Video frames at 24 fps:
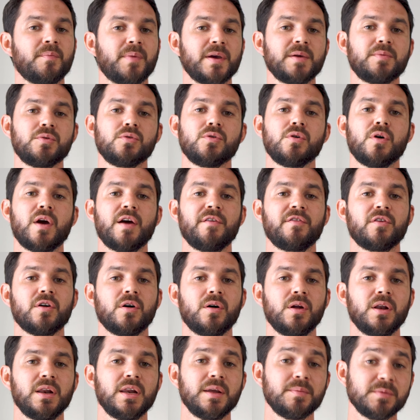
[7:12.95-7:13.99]
people who have
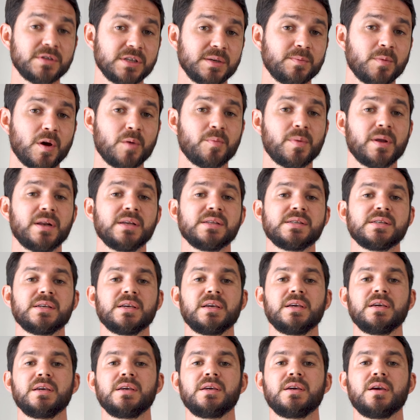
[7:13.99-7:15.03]
got limited
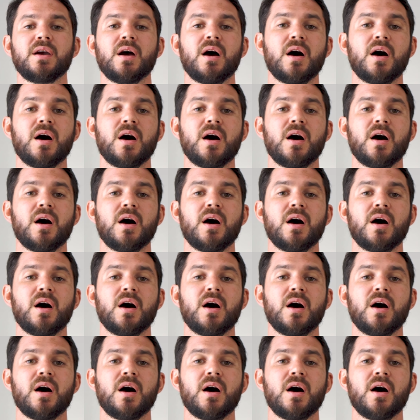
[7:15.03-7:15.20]
mobility,